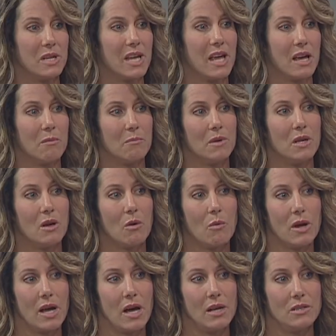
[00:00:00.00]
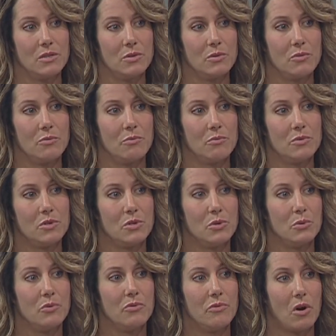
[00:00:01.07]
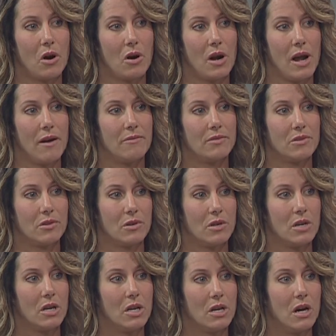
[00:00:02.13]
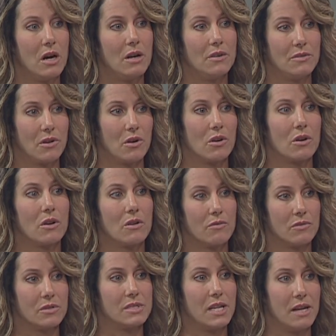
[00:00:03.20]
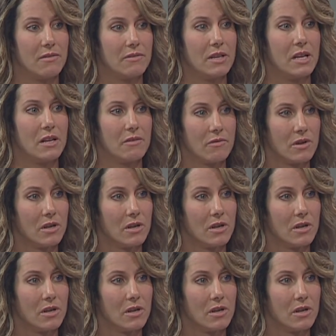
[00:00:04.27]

we can't be going on too, too far after uh, dark for right. safety.